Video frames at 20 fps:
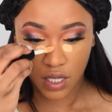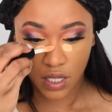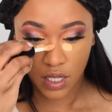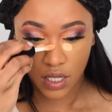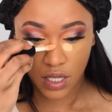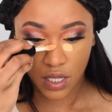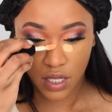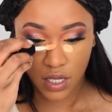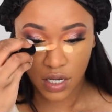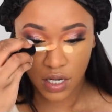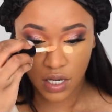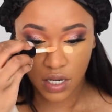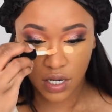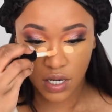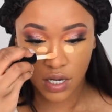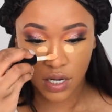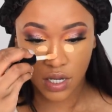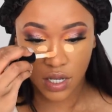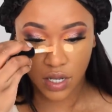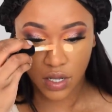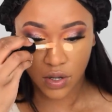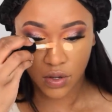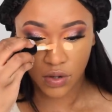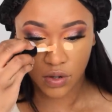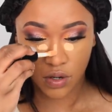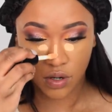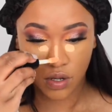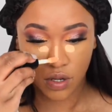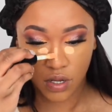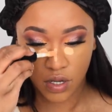And
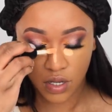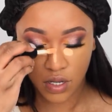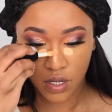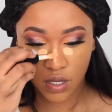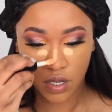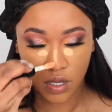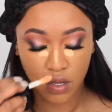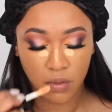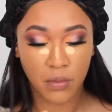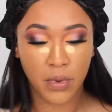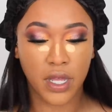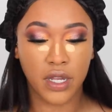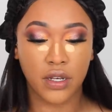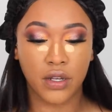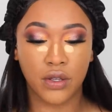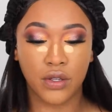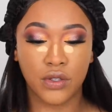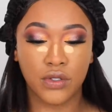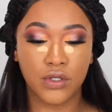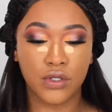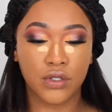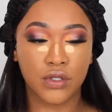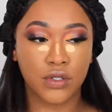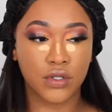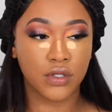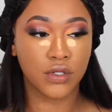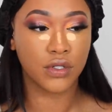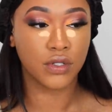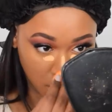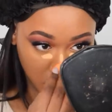down my nose.
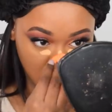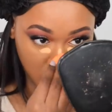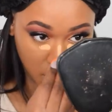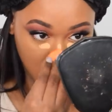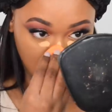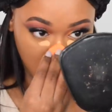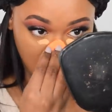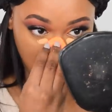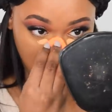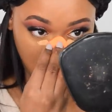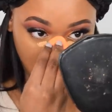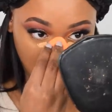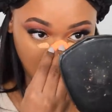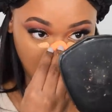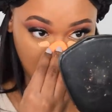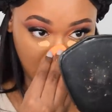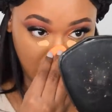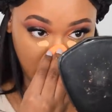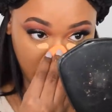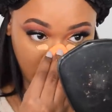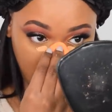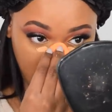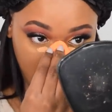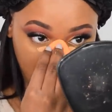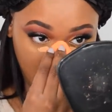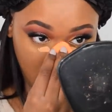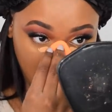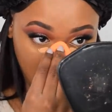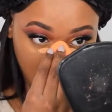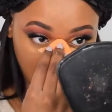And I'm gonna blend that
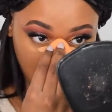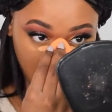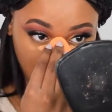in.